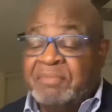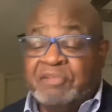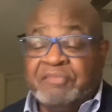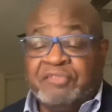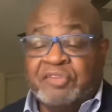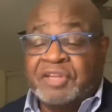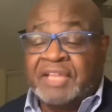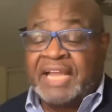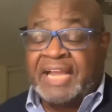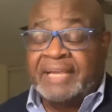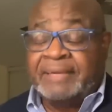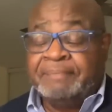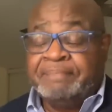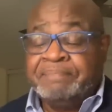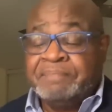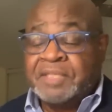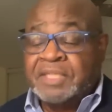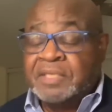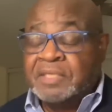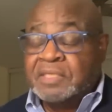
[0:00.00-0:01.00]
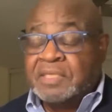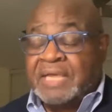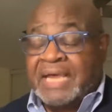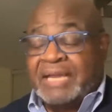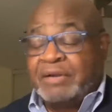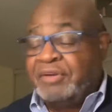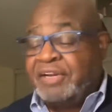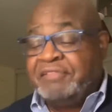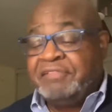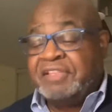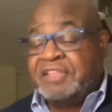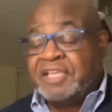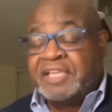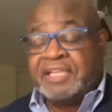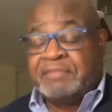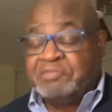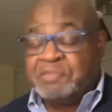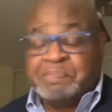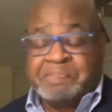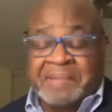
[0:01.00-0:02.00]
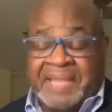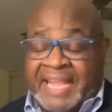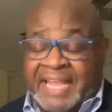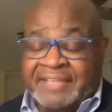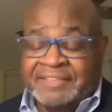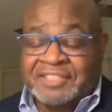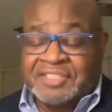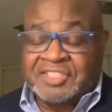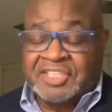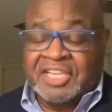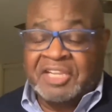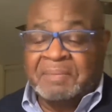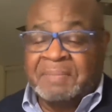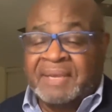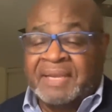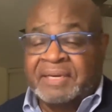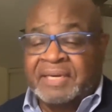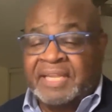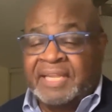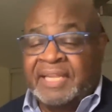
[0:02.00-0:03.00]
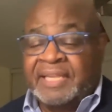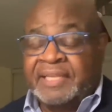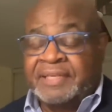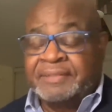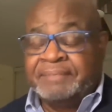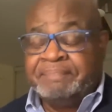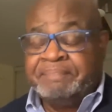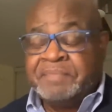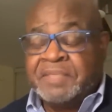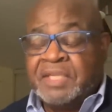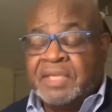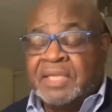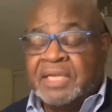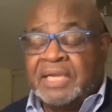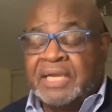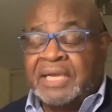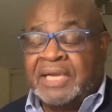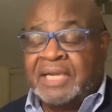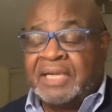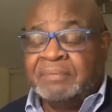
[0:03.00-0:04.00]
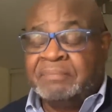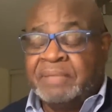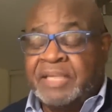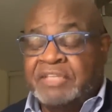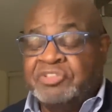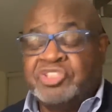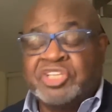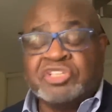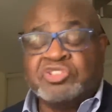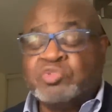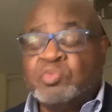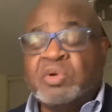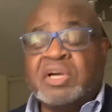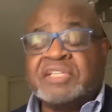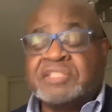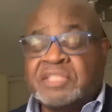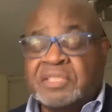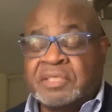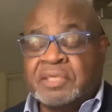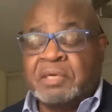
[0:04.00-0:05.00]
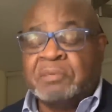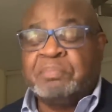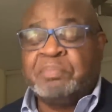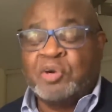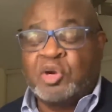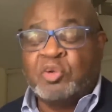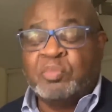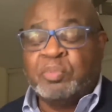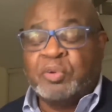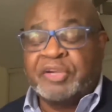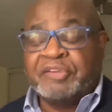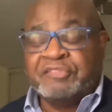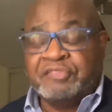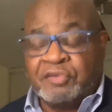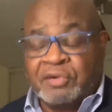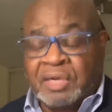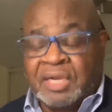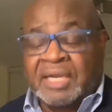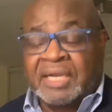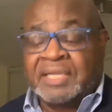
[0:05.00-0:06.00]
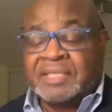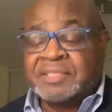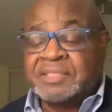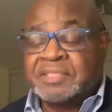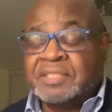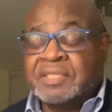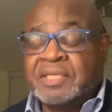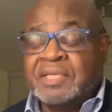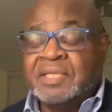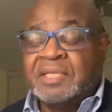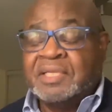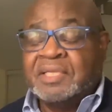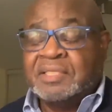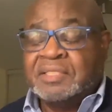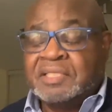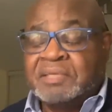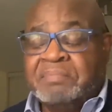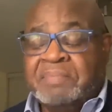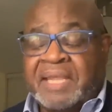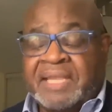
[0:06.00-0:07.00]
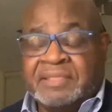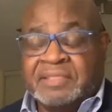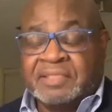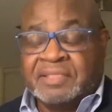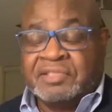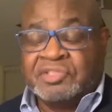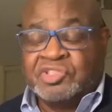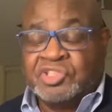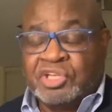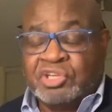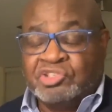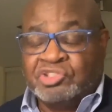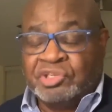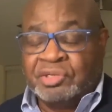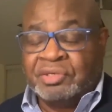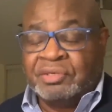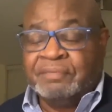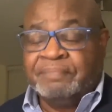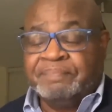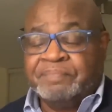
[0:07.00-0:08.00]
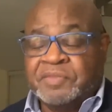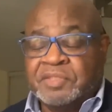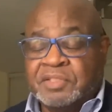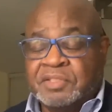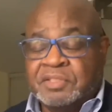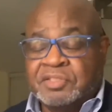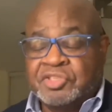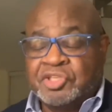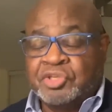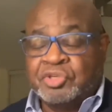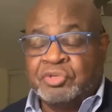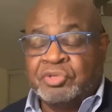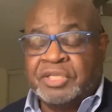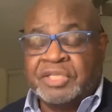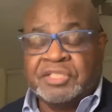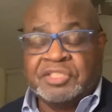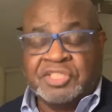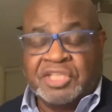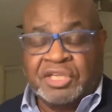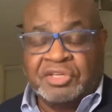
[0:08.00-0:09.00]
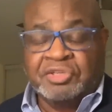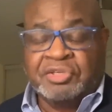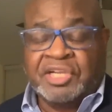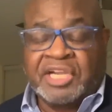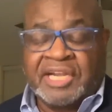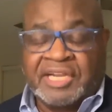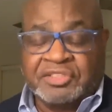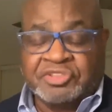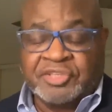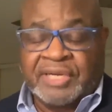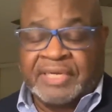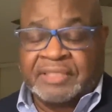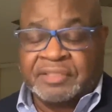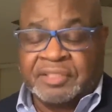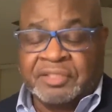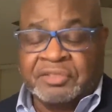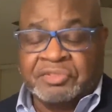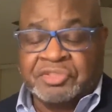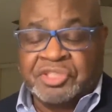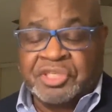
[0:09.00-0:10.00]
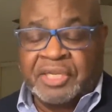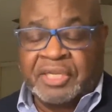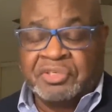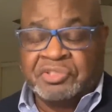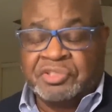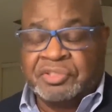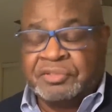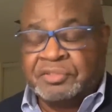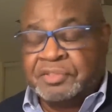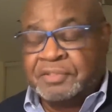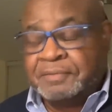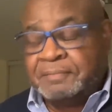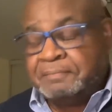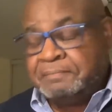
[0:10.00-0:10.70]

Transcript: him for that. I don't have anything bad to say about Ed. Um, it just wasn't appropriate for us to make the decision to continue contract negotiations.